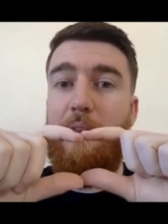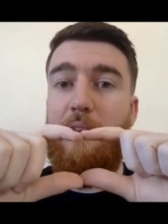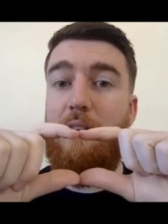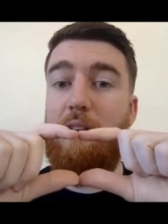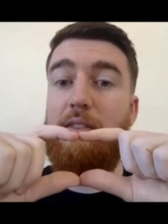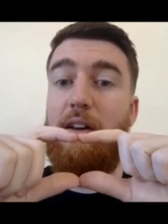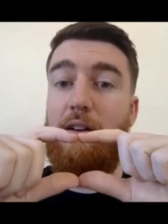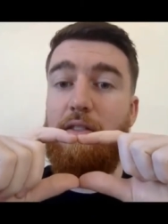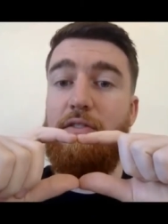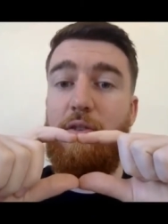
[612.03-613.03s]
uh,
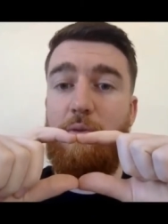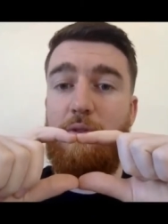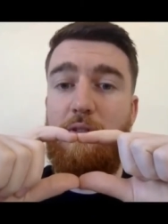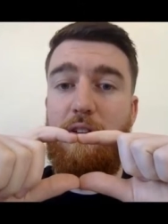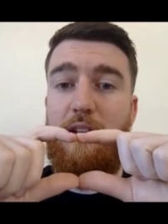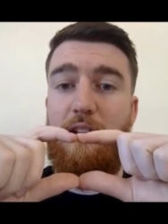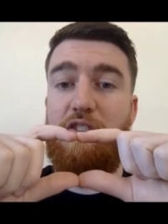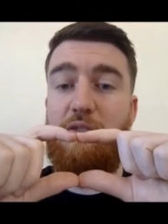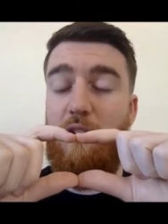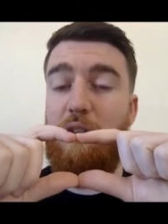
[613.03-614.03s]
on the phone, uh,
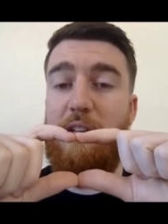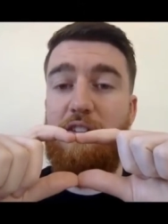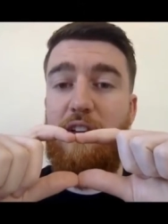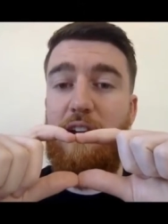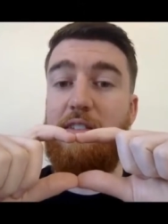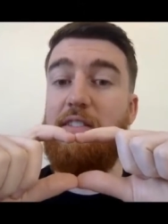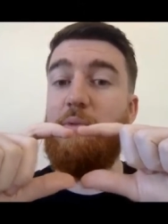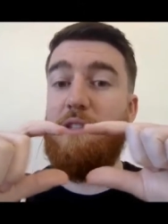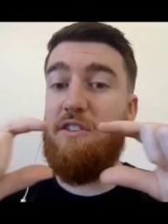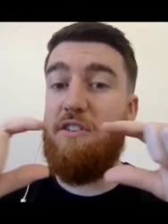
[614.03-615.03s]
through augmented reality, they
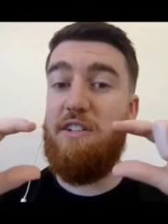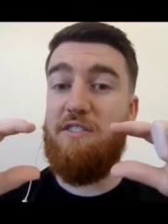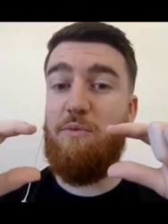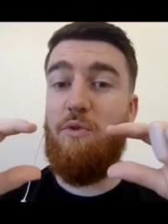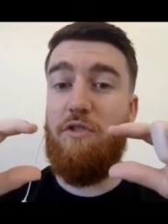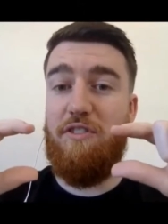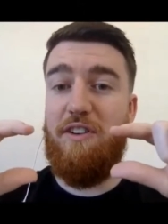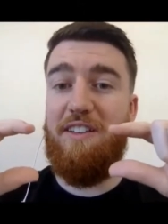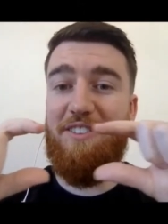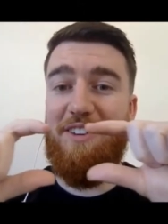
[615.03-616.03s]
would turn into
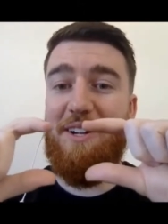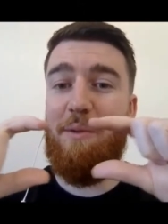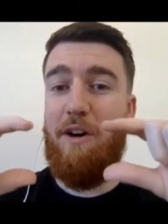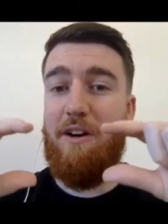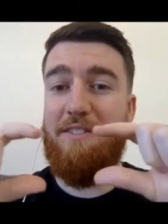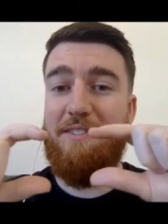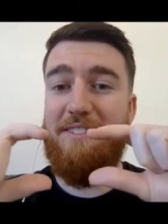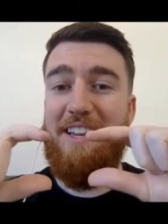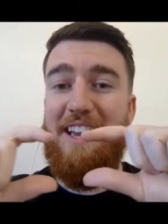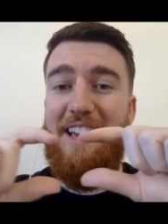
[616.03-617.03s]
water in their little
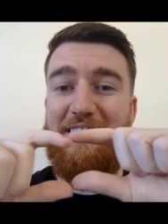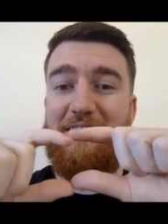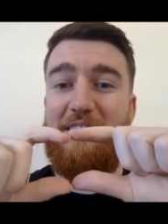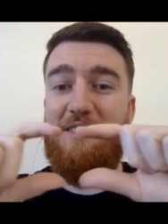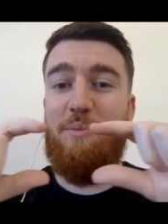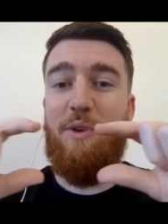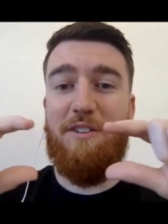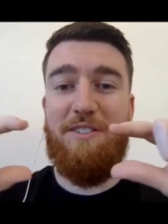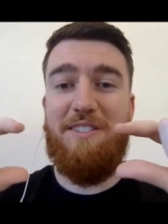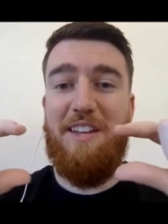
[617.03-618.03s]
boxes. So the two
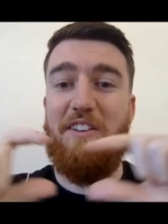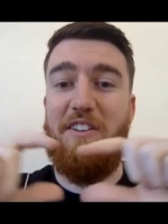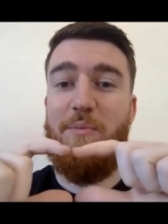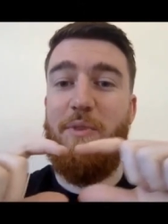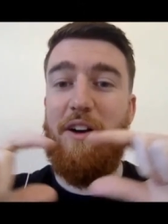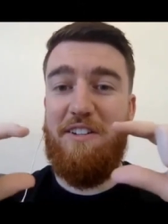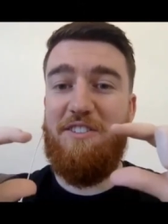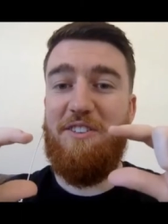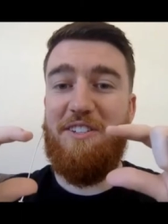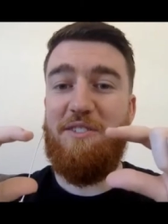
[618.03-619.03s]
boxes together combined
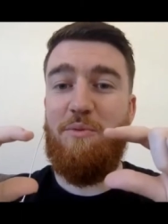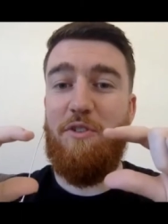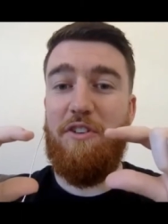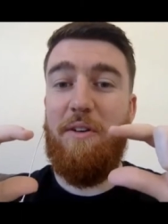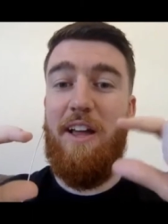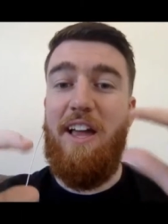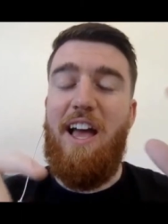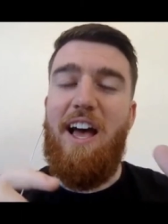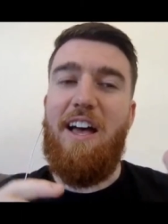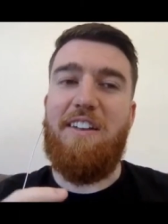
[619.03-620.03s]
and turned into water.
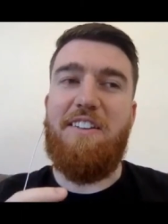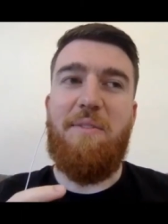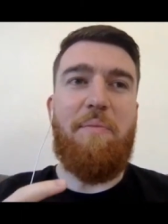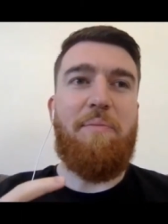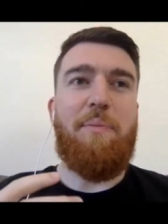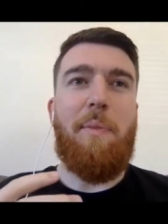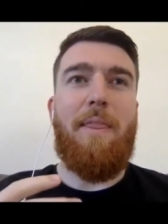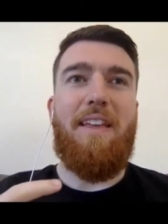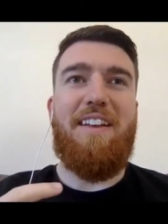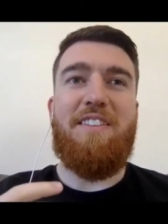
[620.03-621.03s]
And
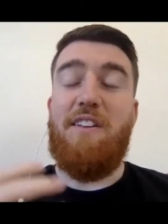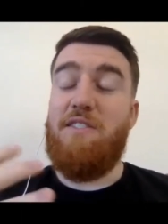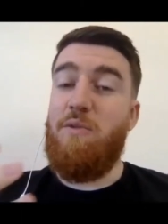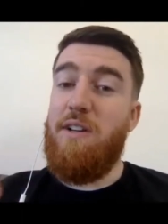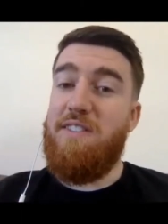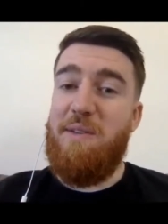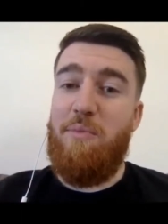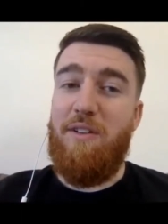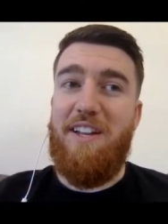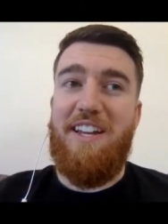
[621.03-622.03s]
it's, it's quite
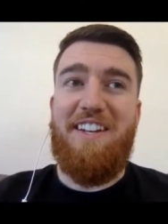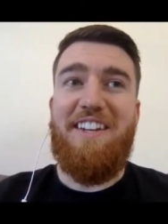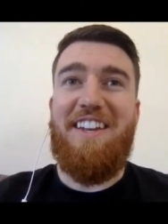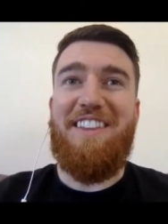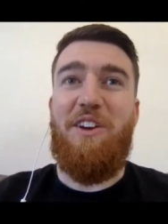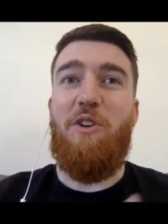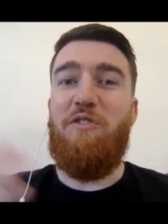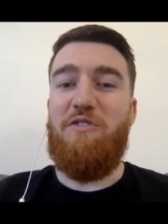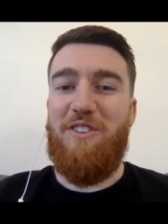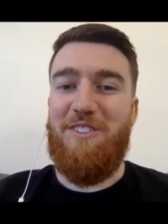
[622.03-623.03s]
simple in the
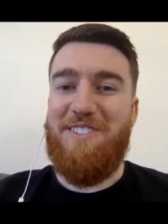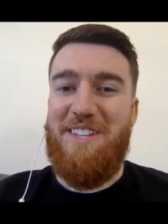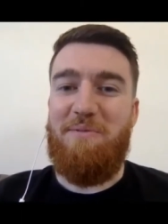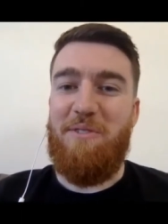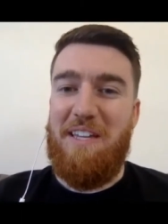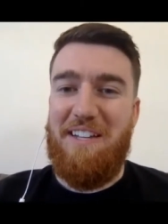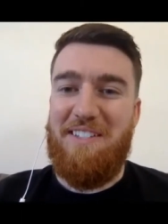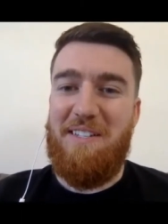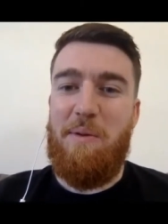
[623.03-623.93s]
overall scheme of things.